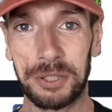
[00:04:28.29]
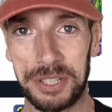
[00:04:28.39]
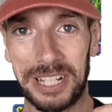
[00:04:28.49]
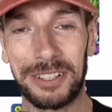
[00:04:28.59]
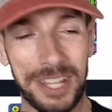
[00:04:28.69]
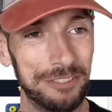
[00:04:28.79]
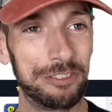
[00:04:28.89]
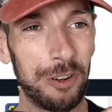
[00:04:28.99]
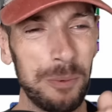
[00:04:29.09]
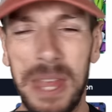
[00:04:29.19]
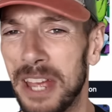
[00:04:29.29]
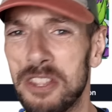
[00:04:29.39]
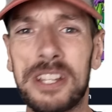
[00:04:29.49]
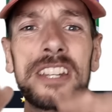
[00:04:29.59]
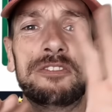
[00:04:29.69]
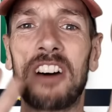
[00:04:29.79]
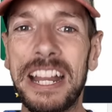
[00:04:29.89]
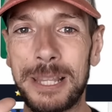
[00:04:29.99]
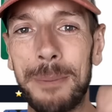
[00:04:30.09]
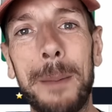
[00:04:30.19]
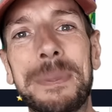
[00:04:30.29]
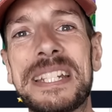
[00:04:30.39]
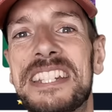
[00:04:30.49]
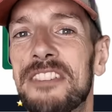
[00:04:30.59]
or you're looking for. You can divide them up into